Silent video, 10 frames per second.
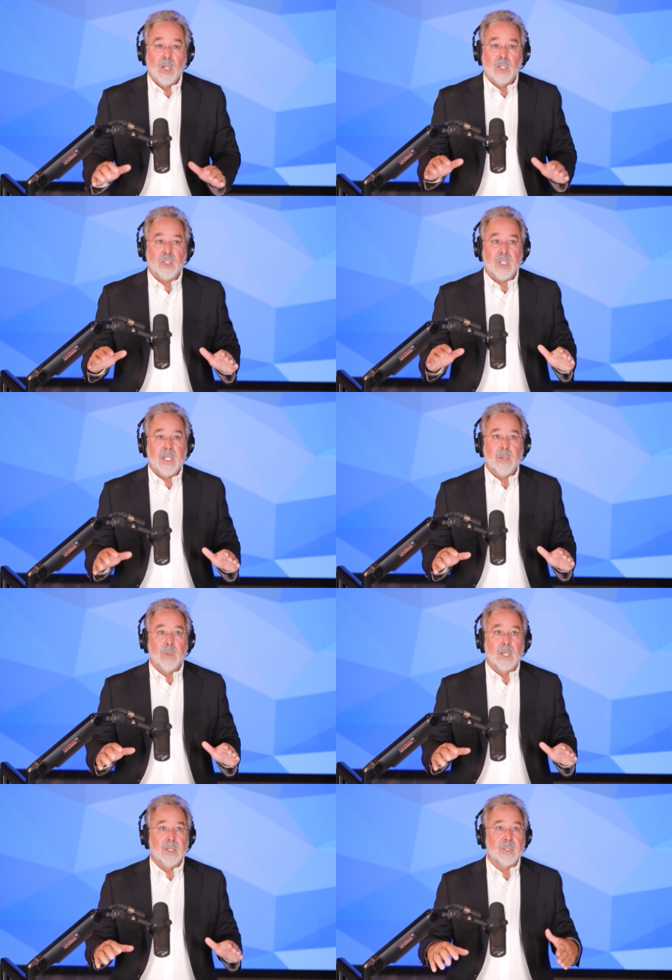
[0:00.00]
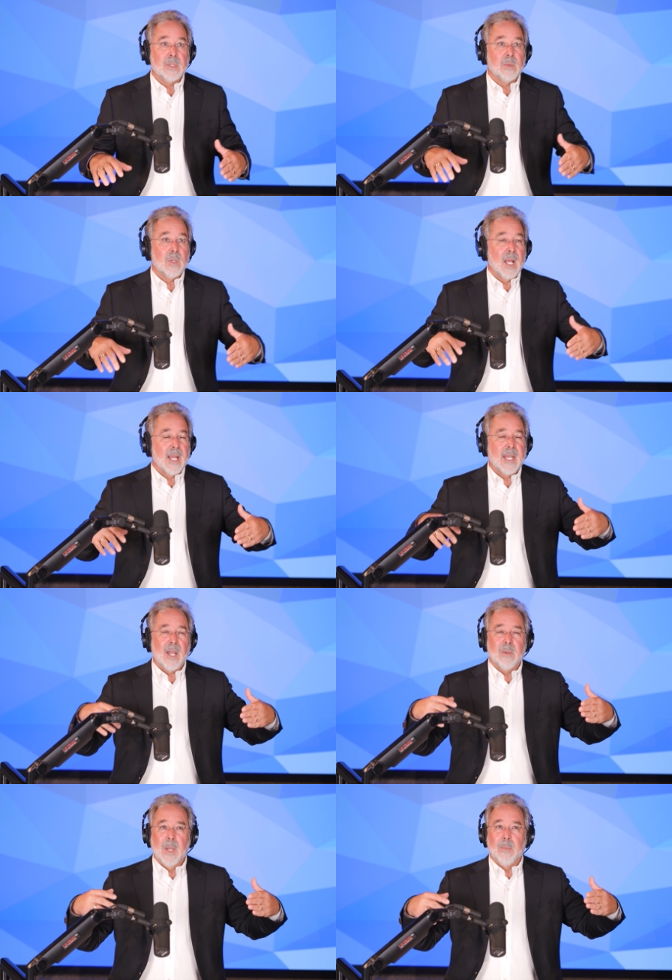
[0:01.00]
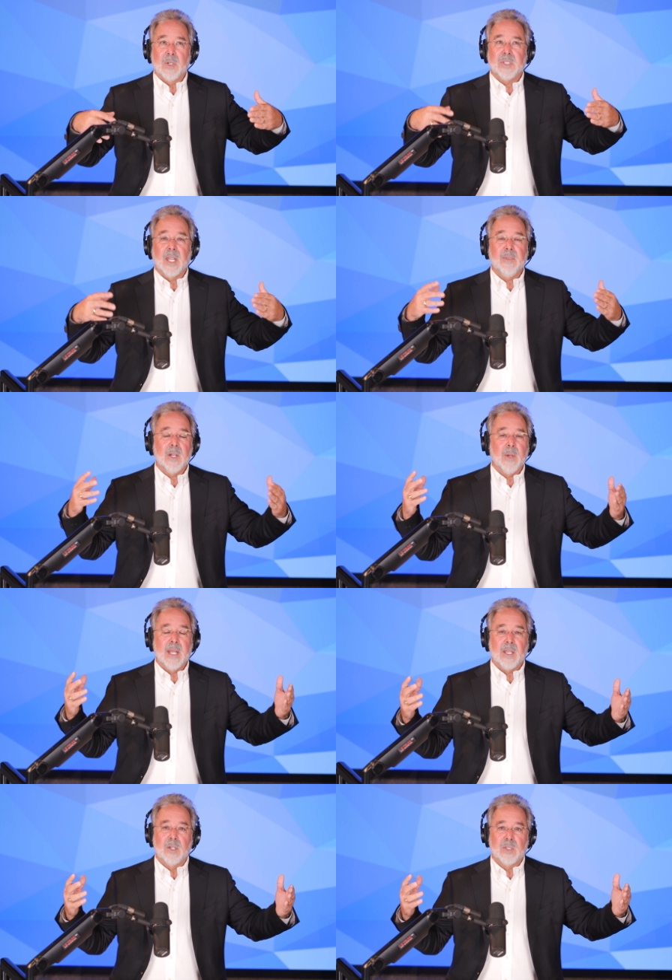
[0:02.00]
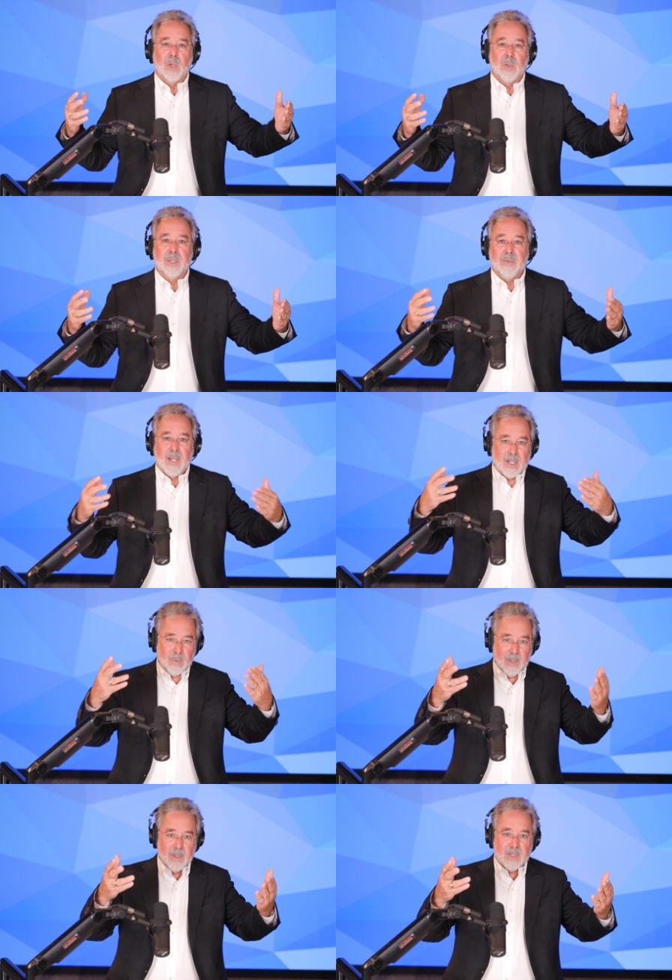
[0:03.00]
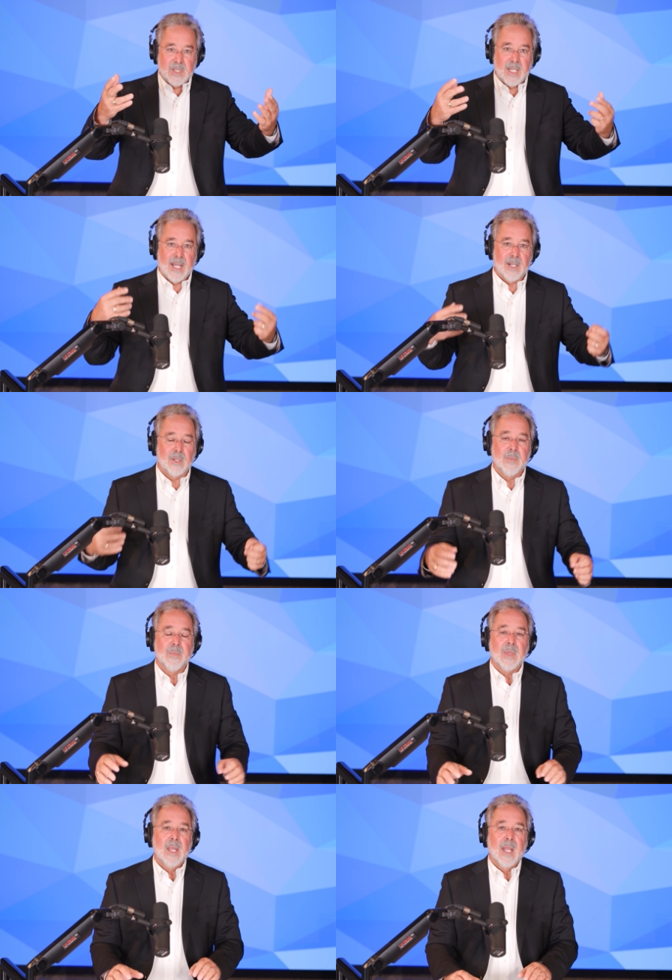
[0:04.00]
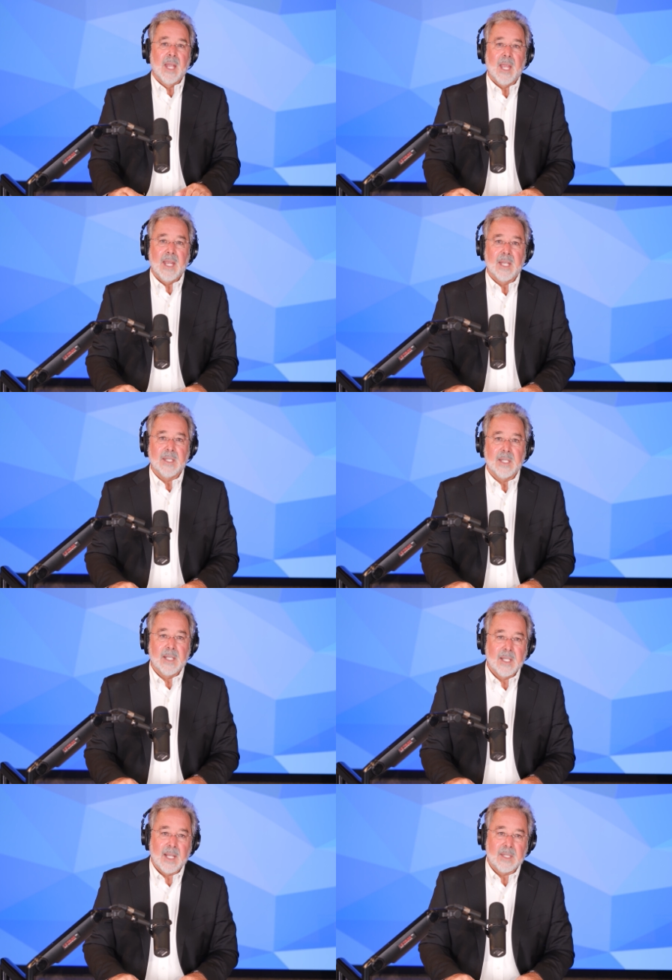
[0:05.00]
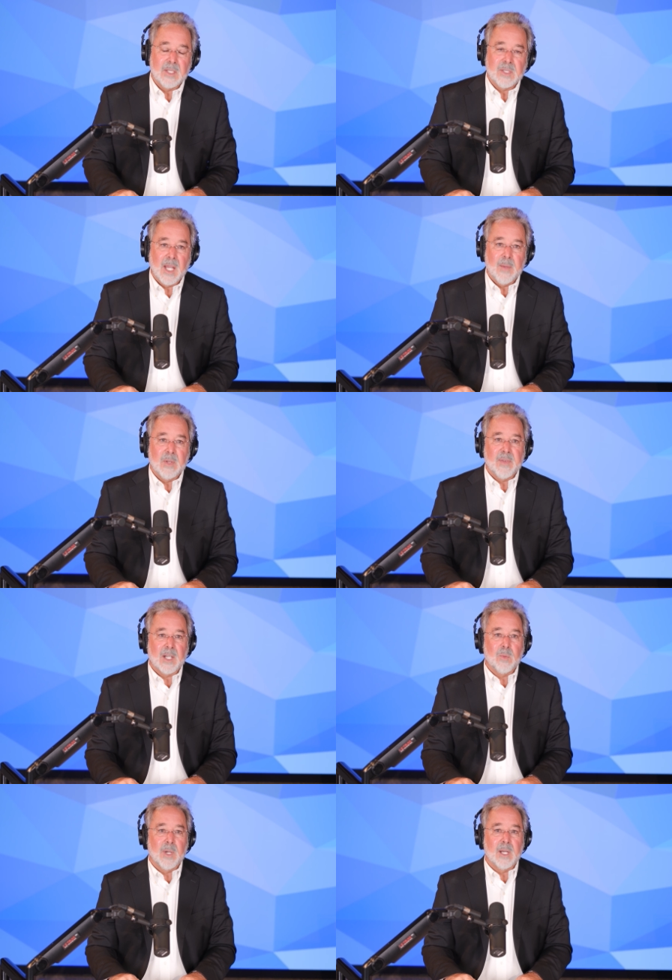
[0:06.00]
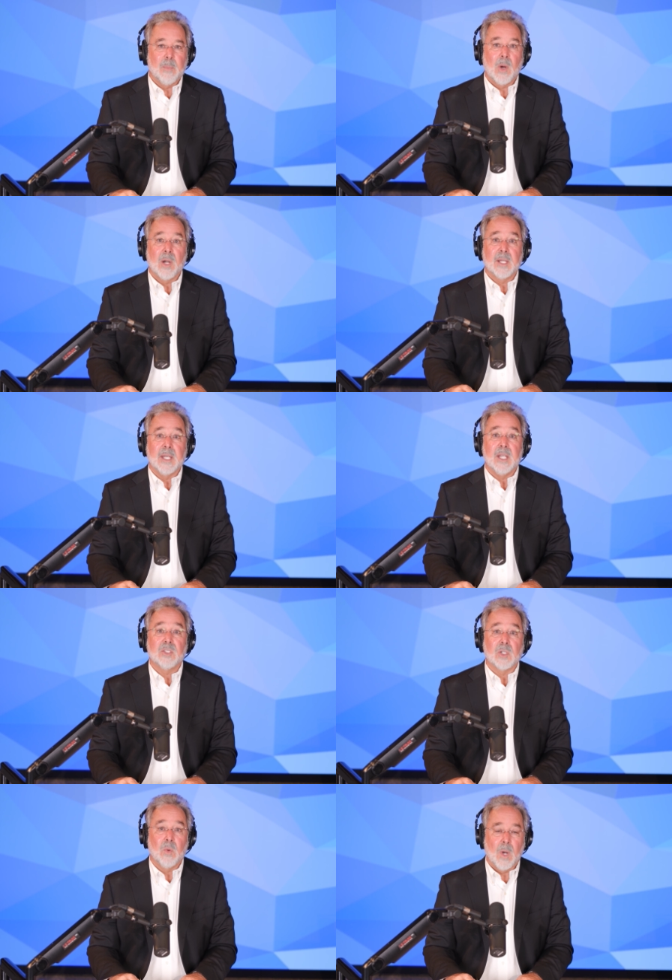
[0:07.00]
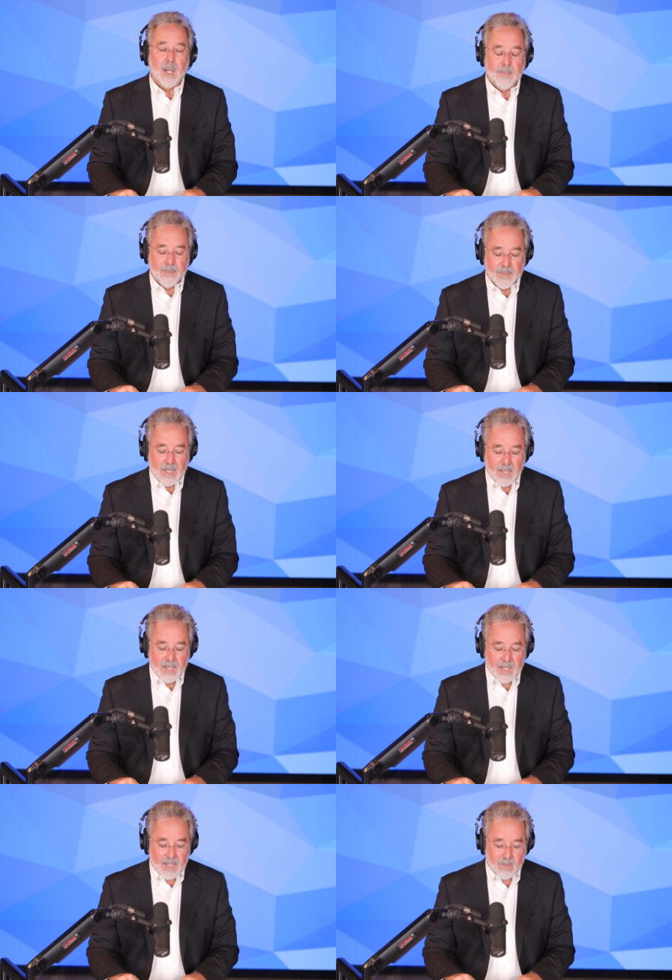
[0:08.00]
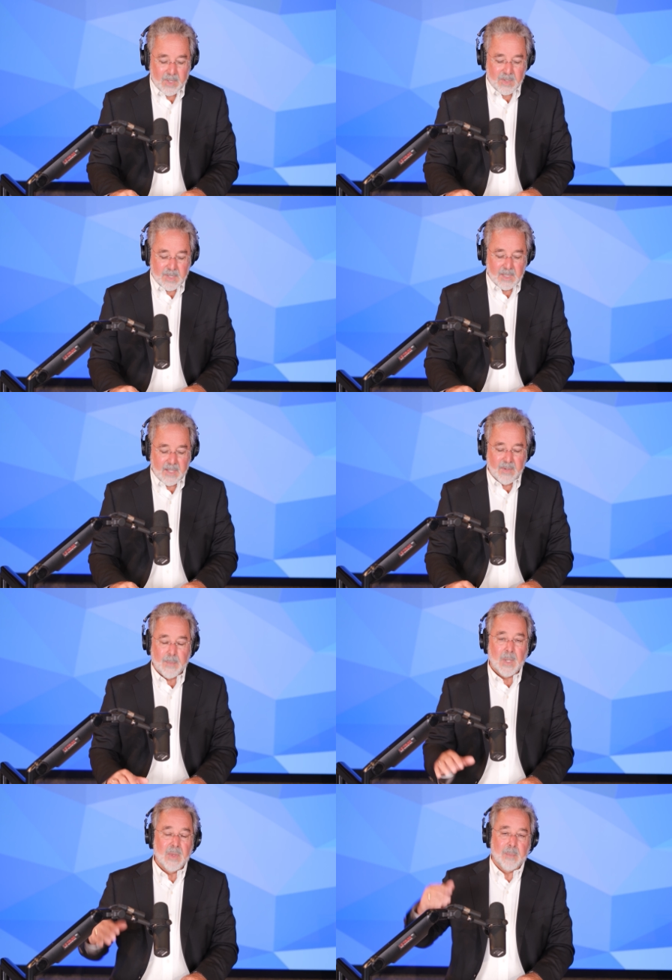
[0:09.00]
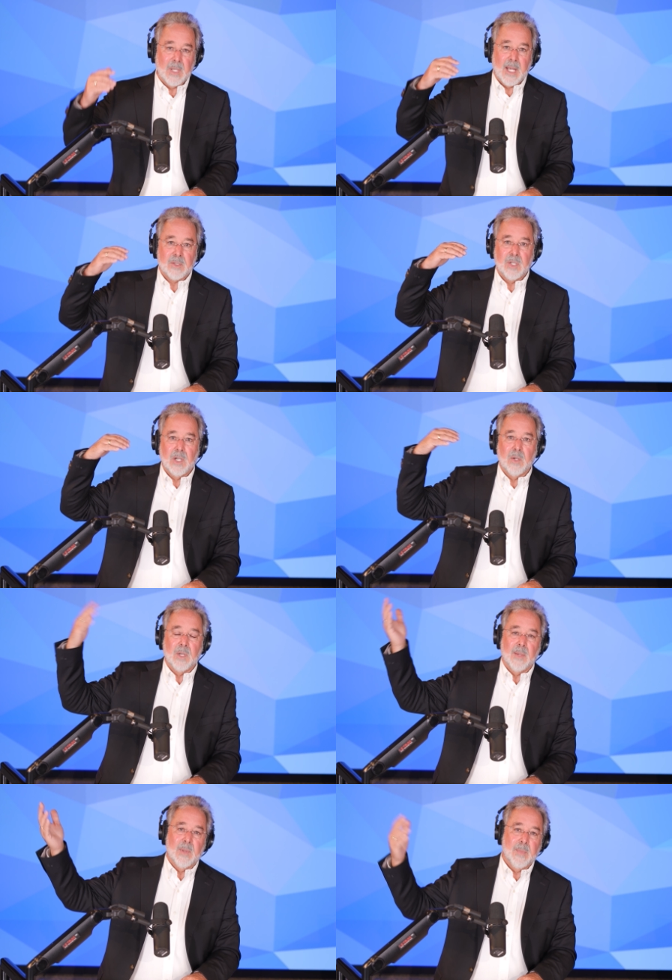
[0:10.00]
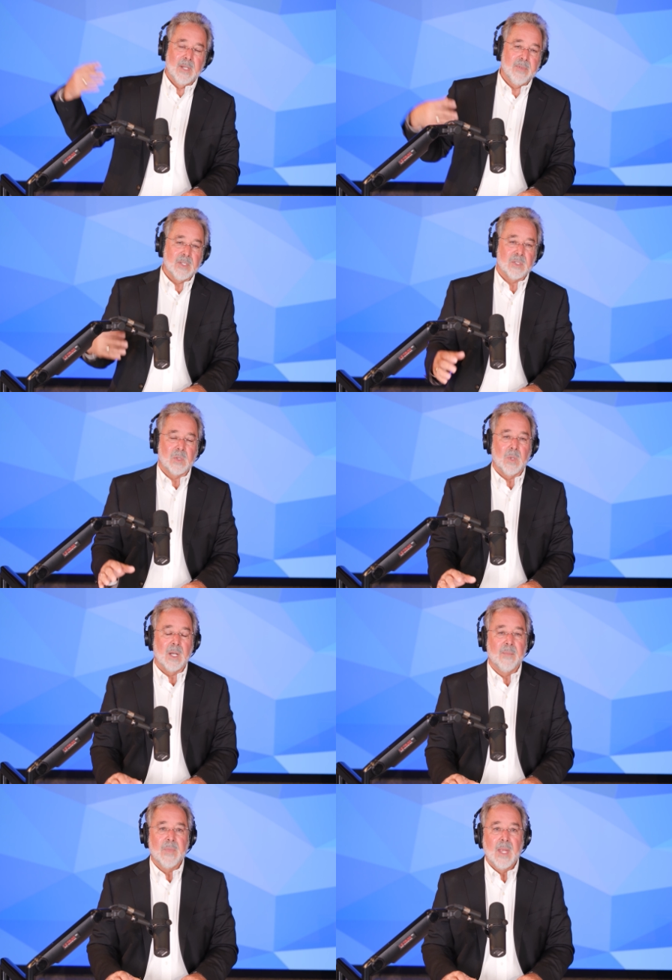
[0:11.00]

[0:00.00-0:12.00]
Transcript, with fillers: she was, I can't remember, seven or eight years old. In fact, we were in Seattle. And uh, at this time, in fact, we we're at a park in Issaquah. Uh, we used to live up on the plateau up above Issaquah.